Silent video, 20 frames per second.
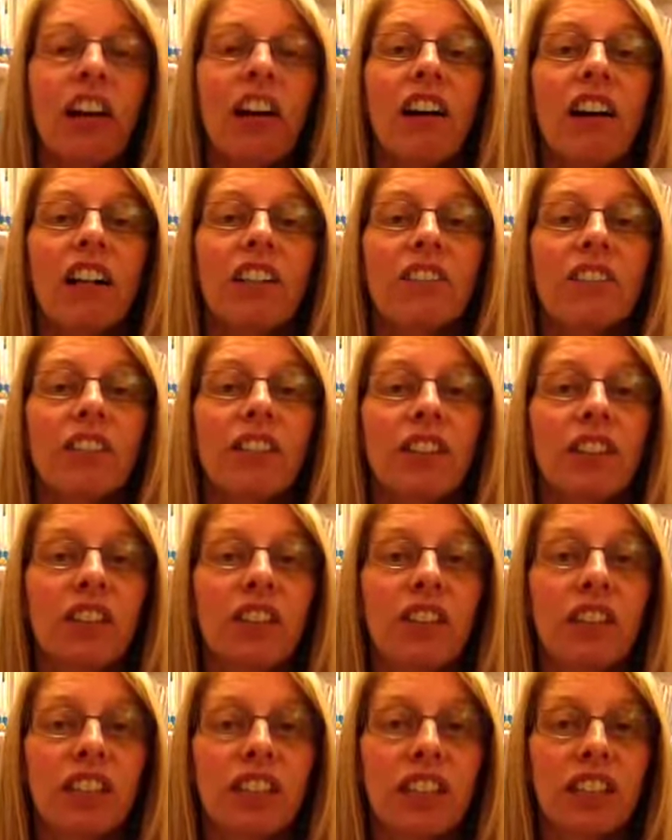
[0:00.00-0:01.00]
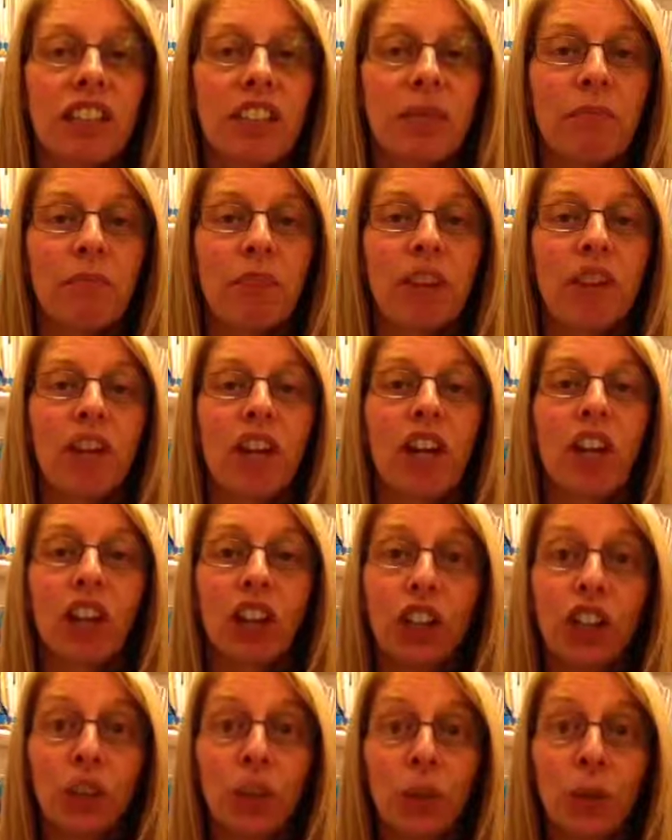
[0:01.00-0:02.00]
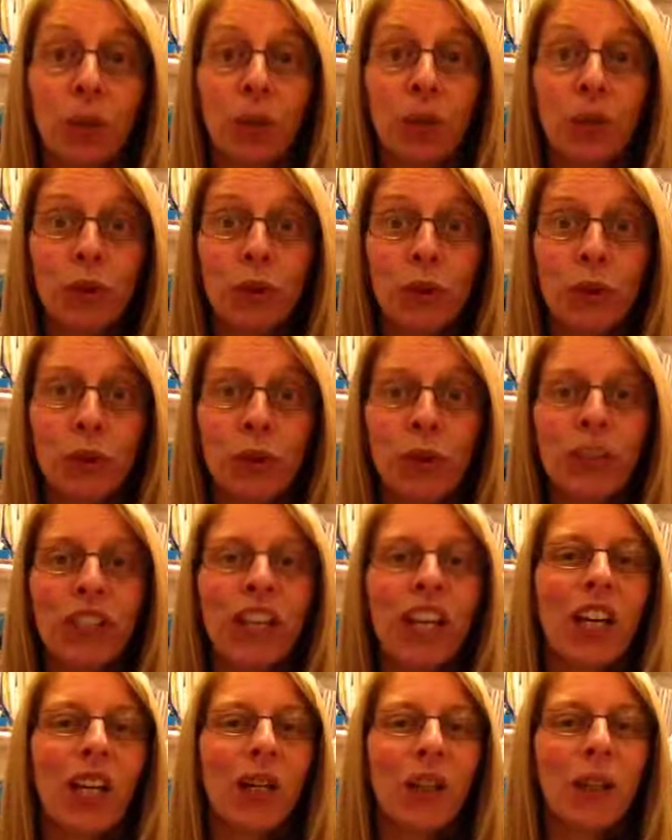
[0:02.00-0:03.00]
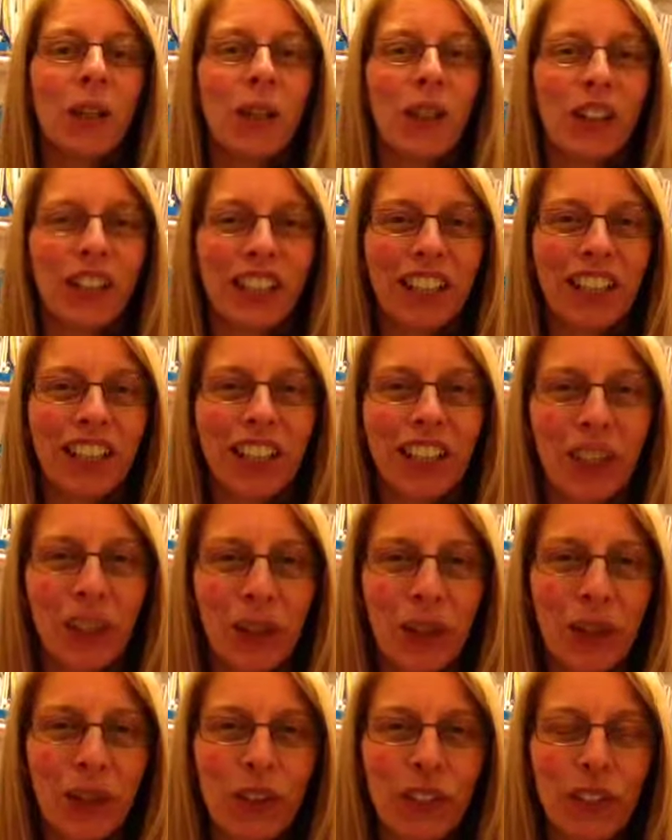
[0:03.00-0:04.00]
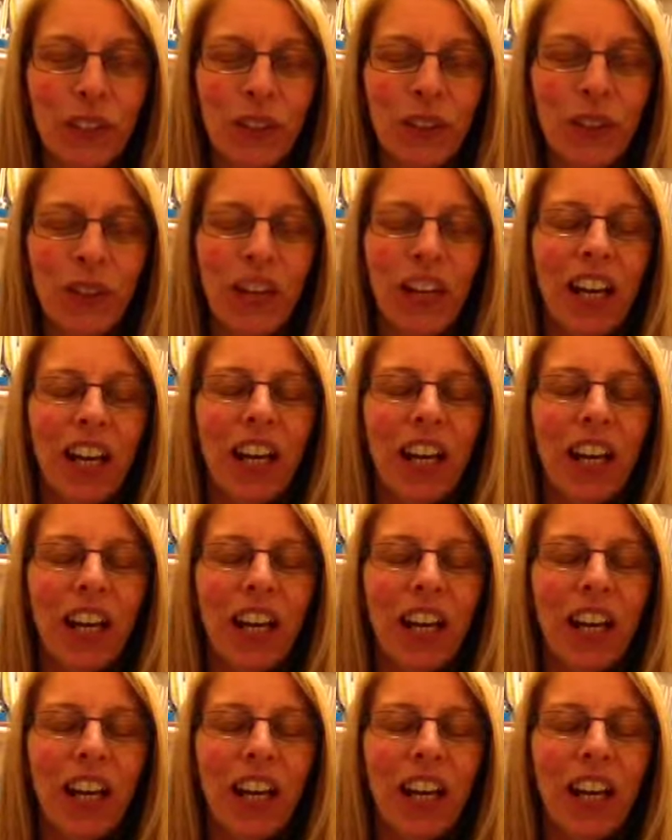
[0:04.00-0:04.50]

I've got um, the gurus who I can go to,